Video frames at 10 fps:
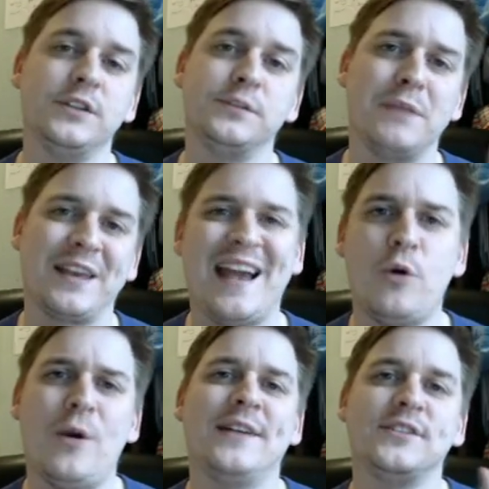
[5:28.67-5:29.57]
Macau
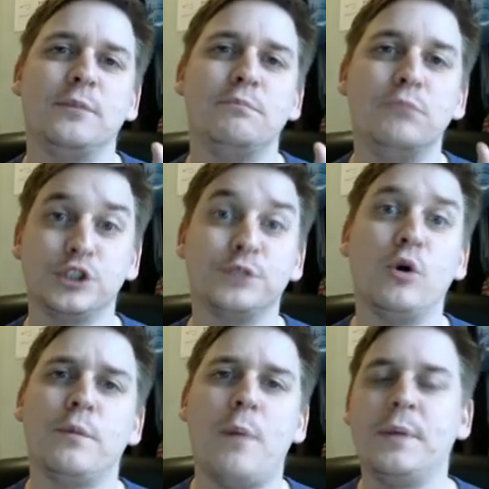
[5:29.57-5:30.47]
has a much smaller
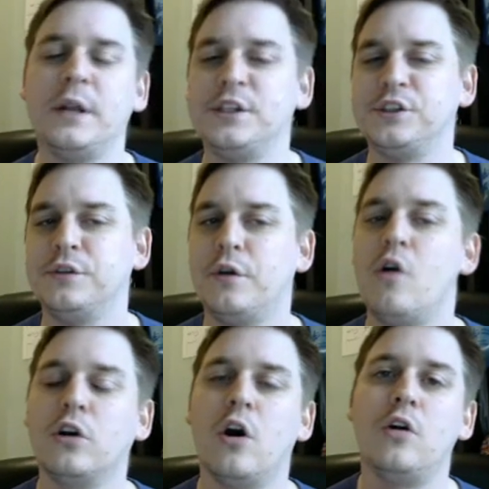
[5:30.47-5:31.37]
population than Hong
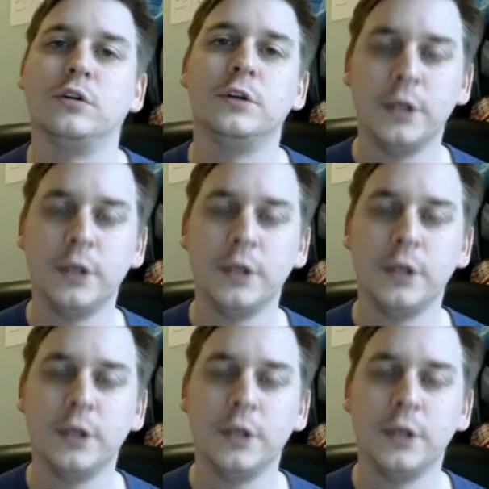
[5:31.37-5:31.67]
Kong.